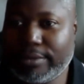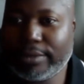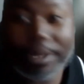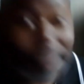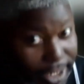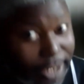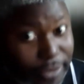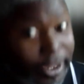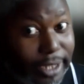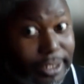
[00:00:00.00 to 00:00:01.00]
I'm telling
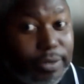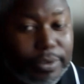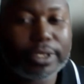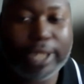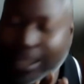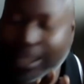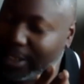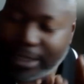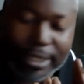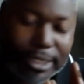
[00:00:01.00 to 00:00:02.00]
you guys, he would like, and
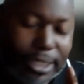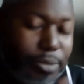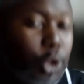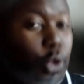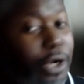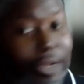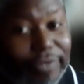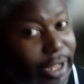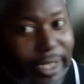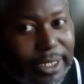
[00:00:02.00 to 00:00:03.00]
this is majority of the
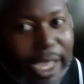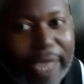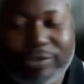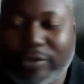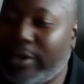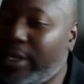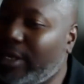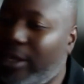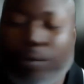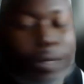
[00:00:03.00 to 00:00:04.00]
clients I have, so
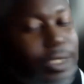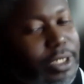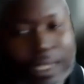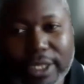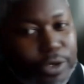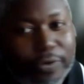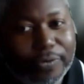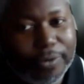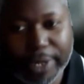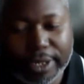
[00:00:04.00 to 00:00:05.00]
it wasn't nothing new
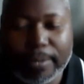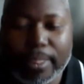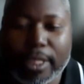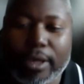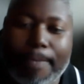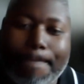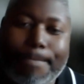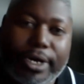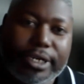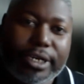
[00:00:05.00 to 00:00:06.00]
for me,
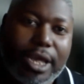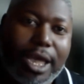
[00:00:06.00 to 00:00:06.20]
but